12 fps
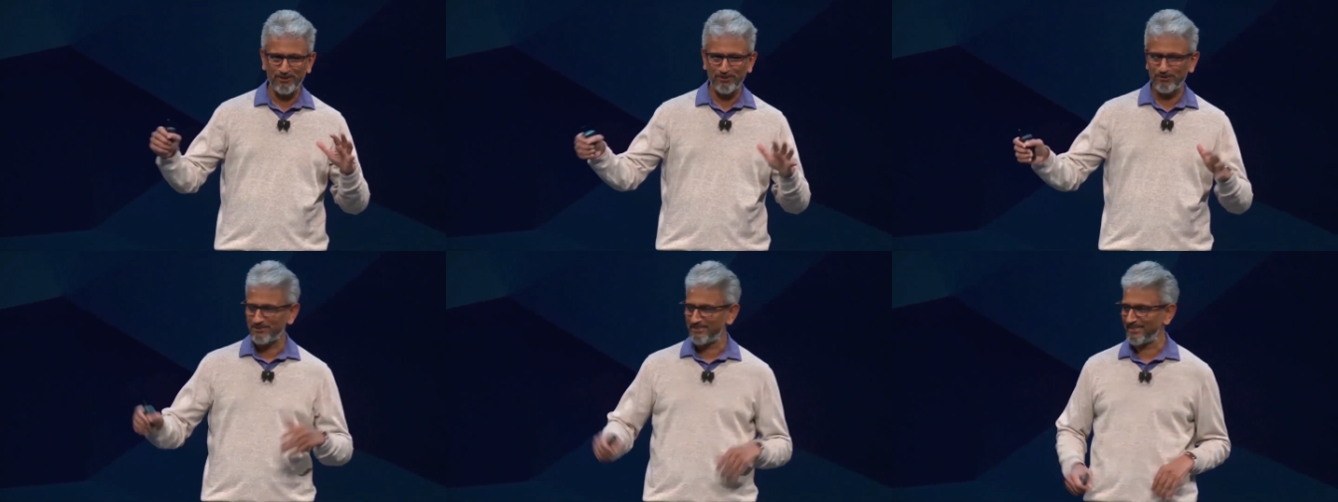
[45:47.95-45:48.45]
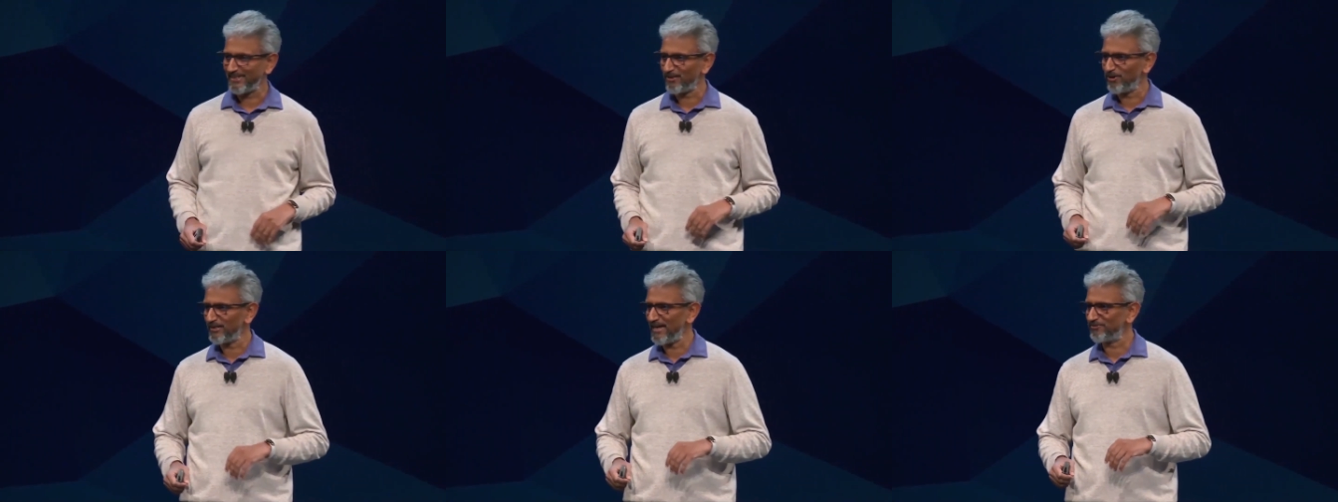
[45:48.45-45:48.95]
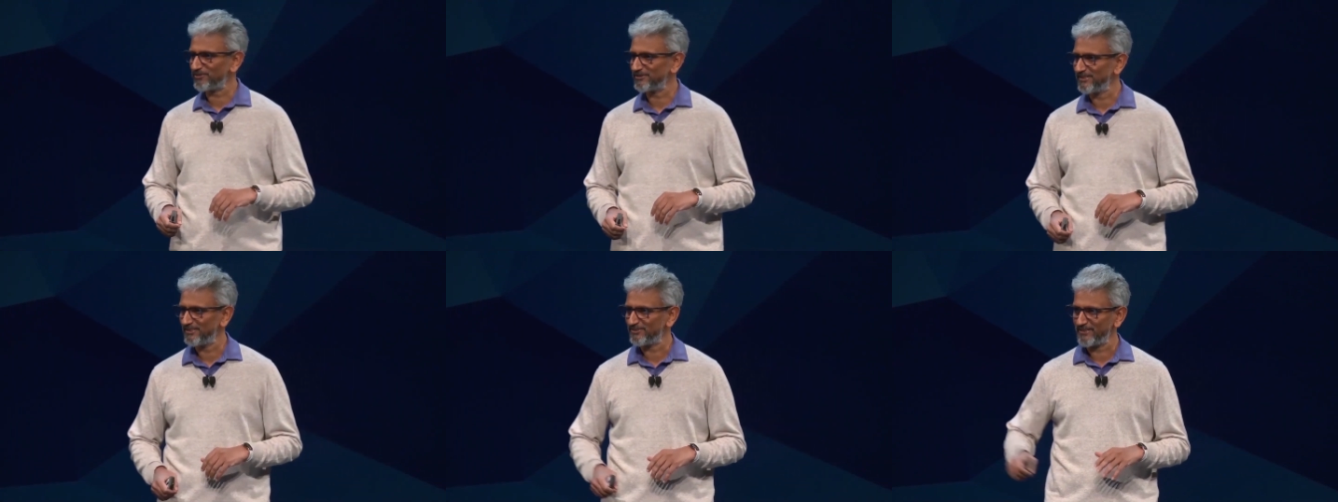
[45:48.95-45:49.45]
entering the industry today.
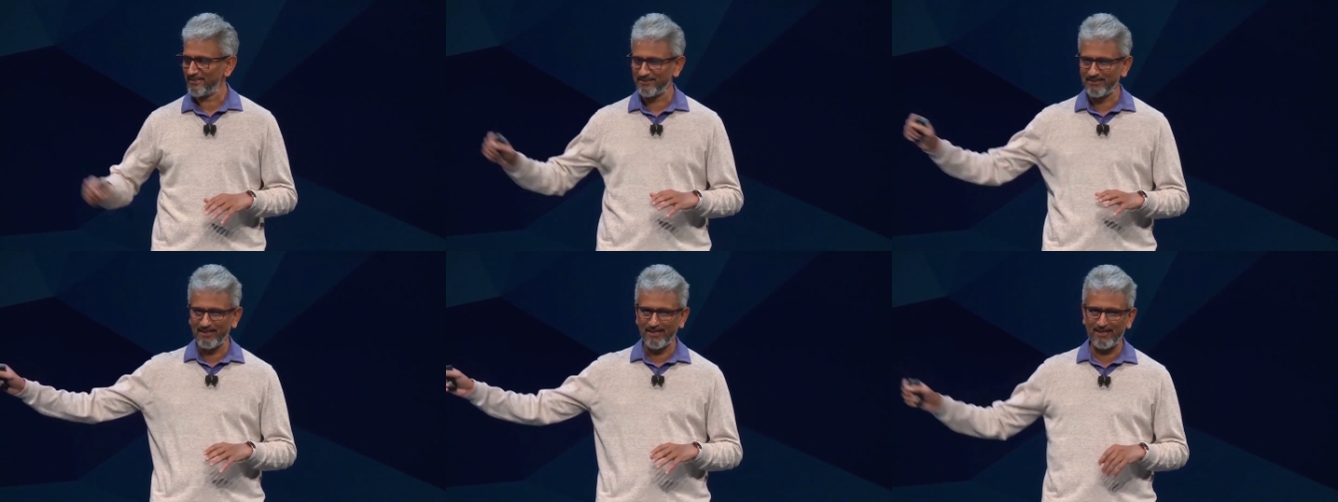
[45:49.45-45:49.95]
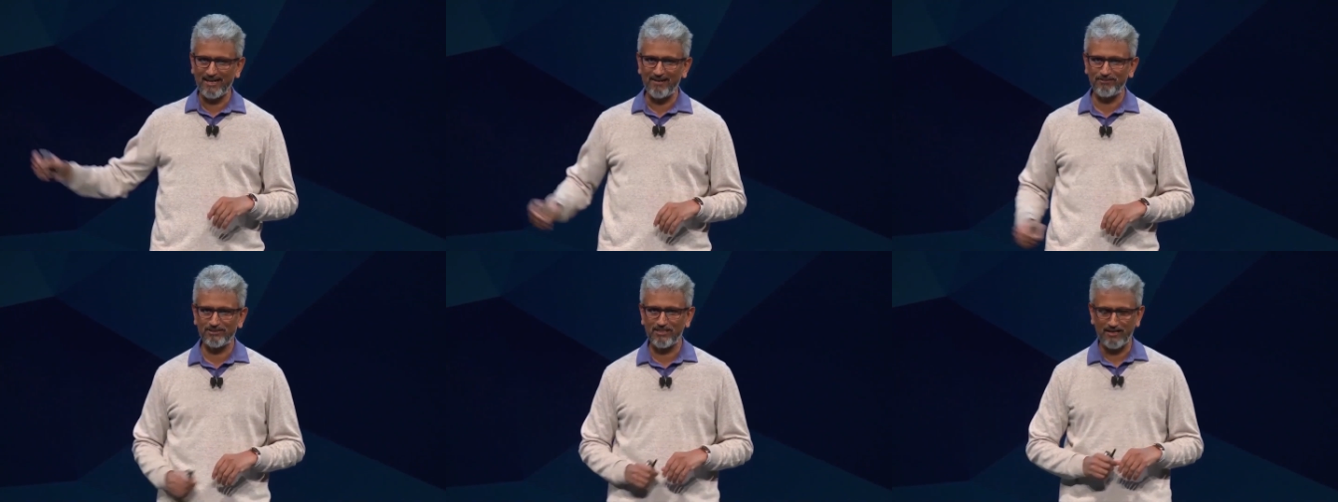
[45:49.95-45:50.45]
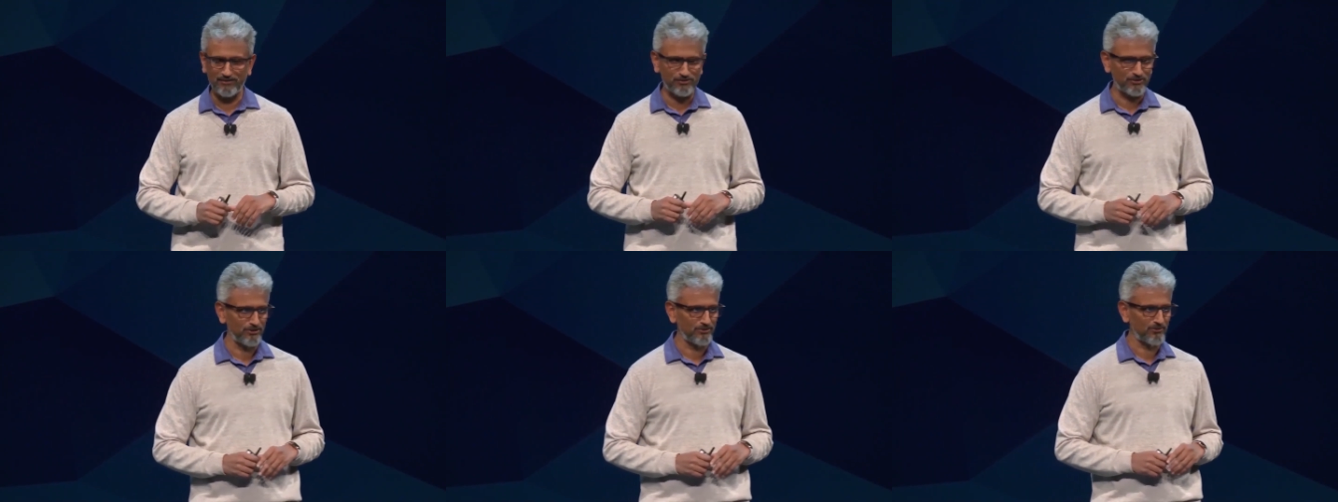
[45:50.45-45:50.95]
That's where we have the largest
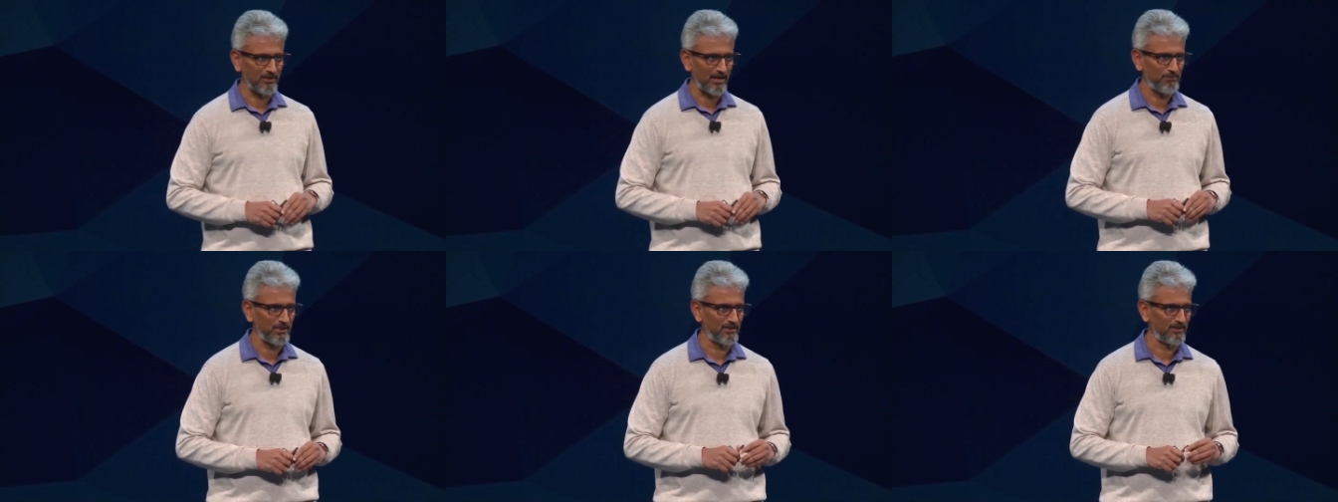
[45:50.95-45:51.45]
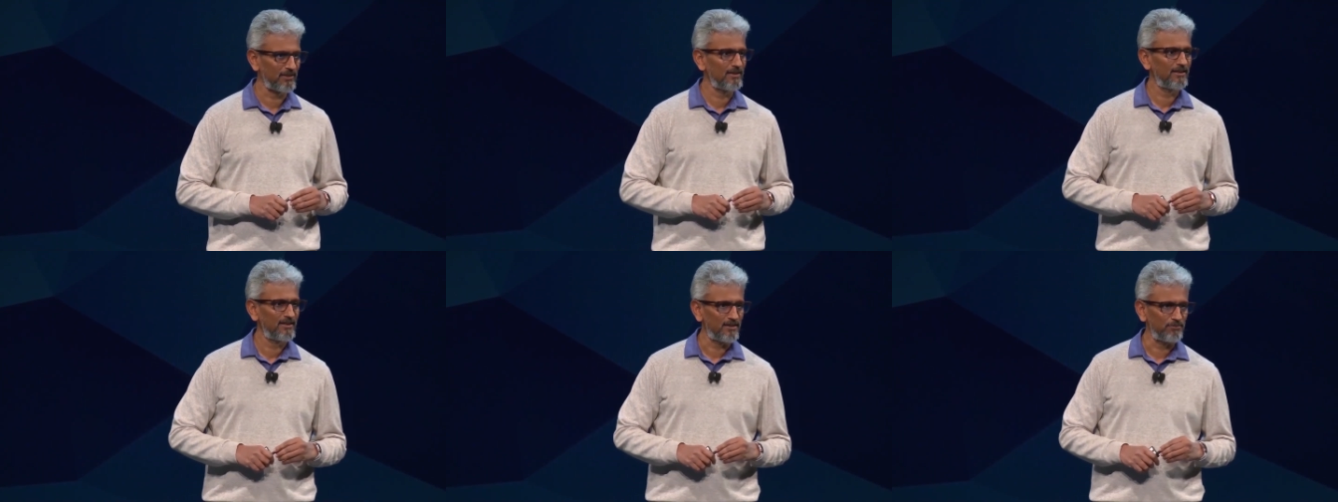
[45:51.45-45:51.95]
number of programmers.